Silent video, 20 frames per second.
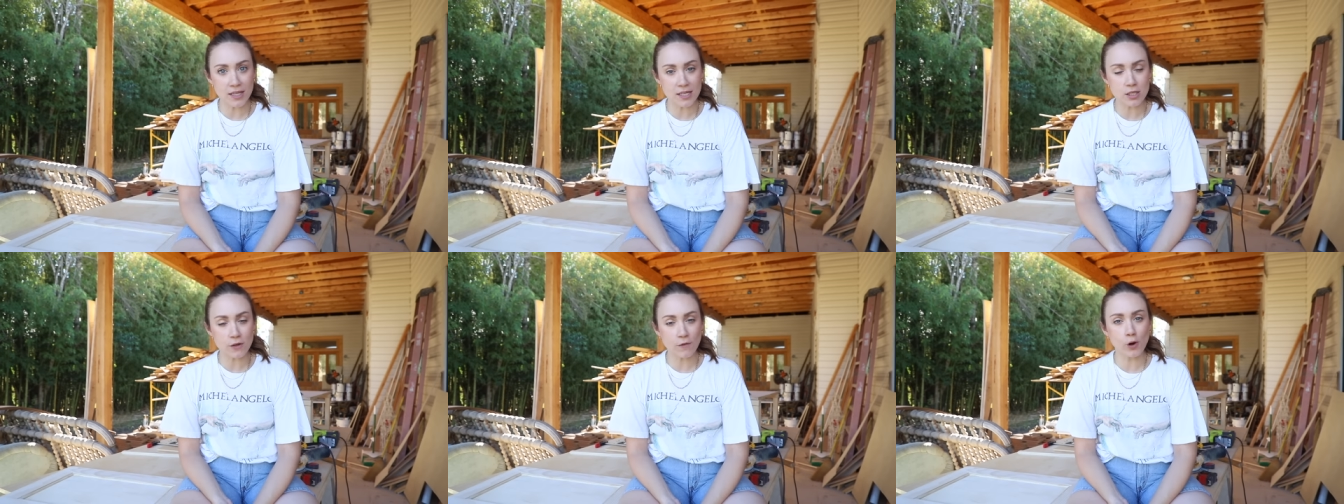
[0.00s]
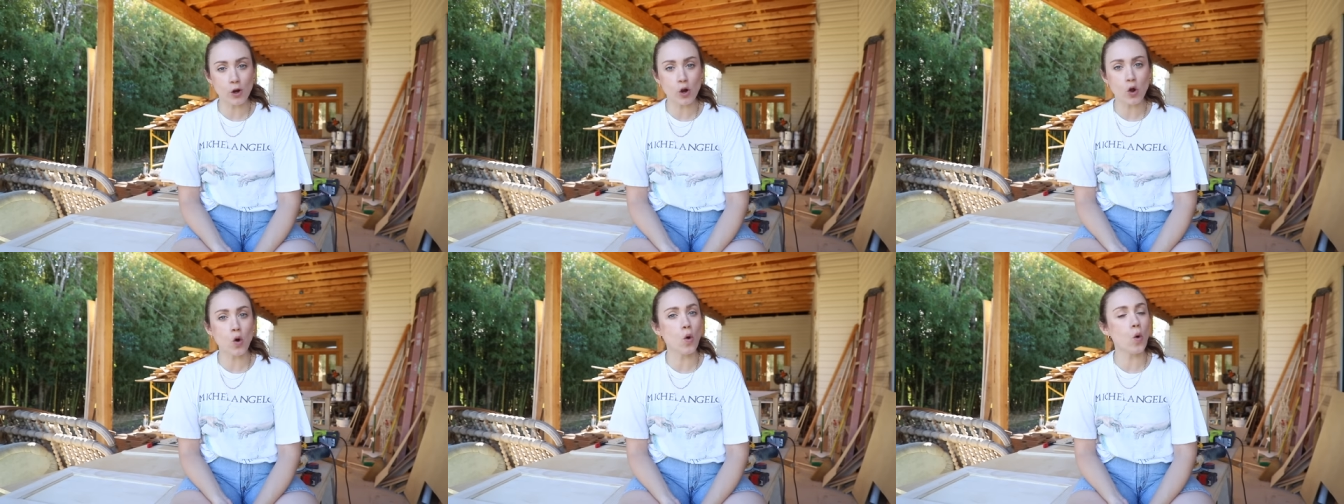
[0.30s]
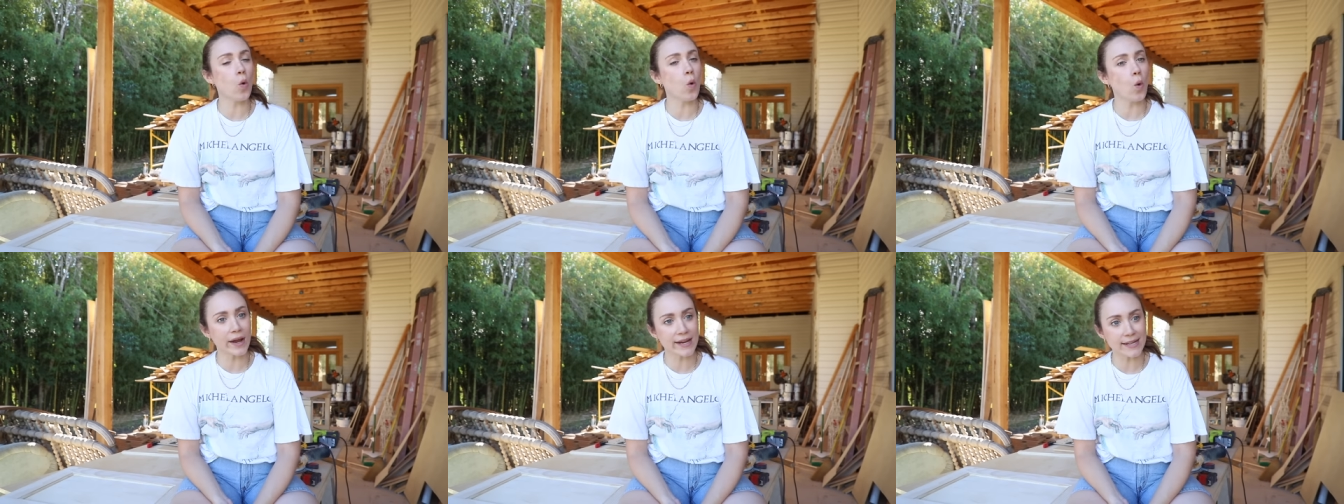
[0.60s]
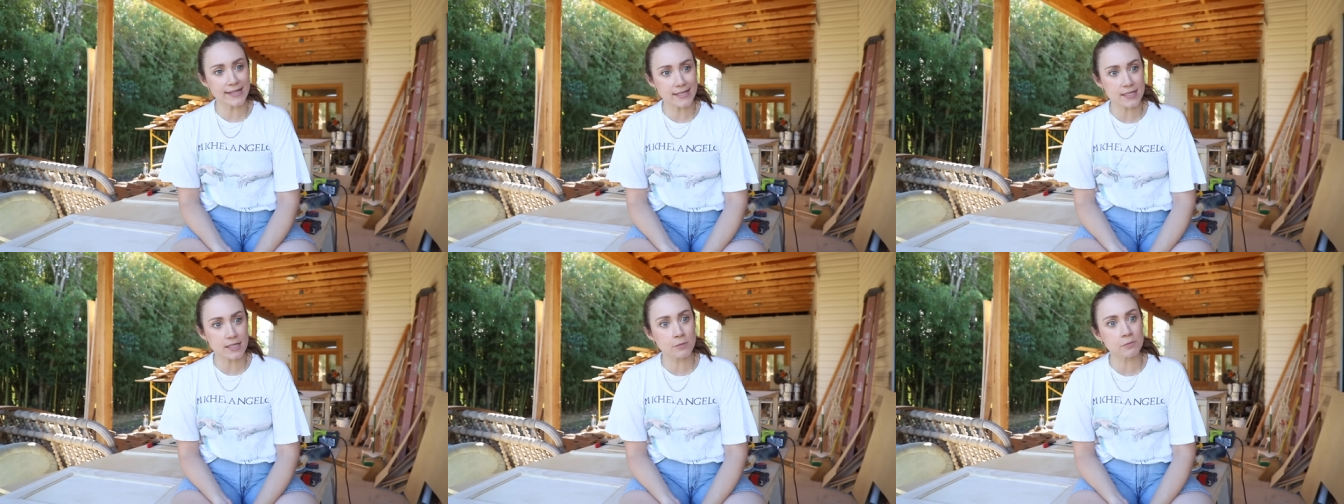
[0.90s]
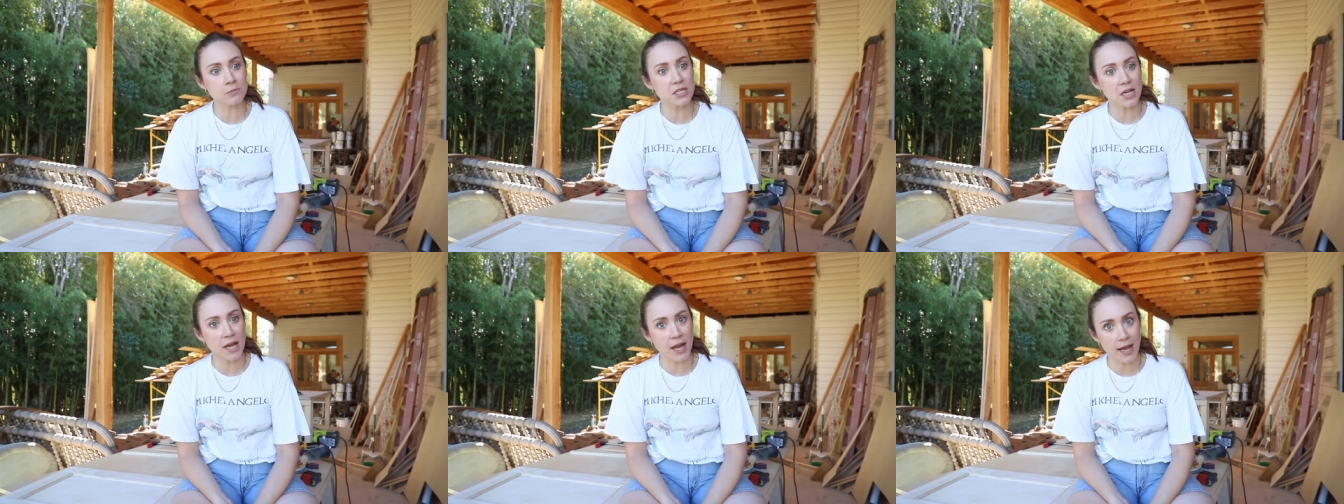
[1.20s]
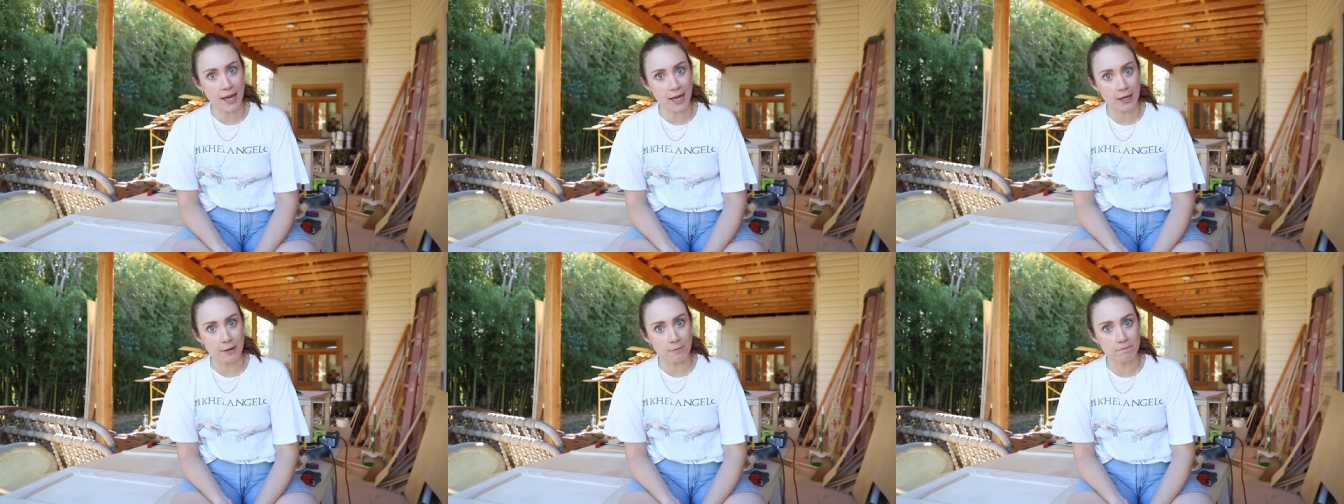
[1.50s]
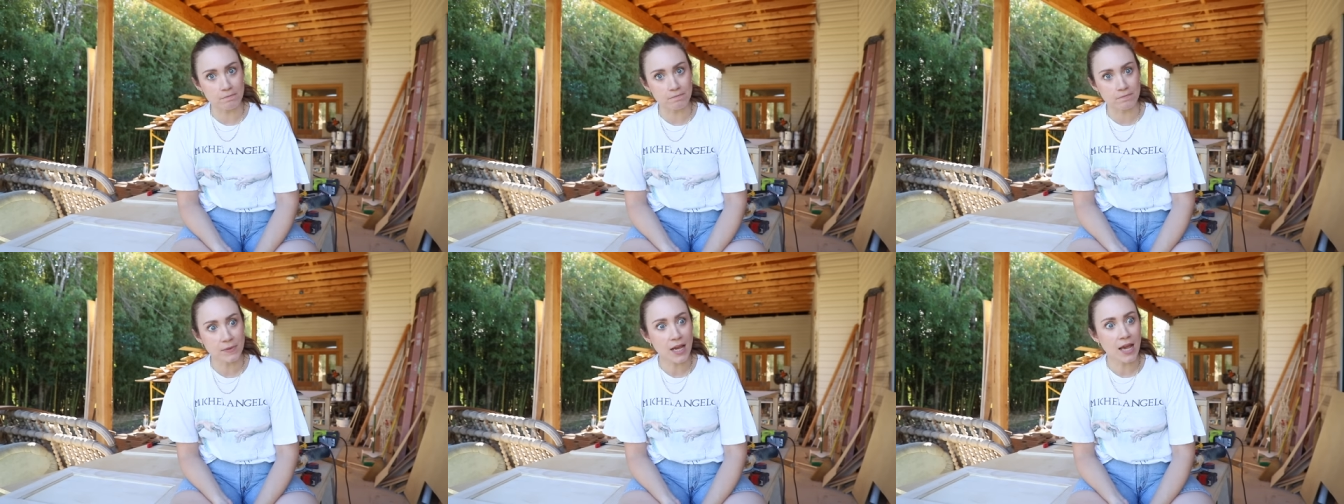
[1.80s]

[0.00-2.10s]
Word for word: this for quite some time.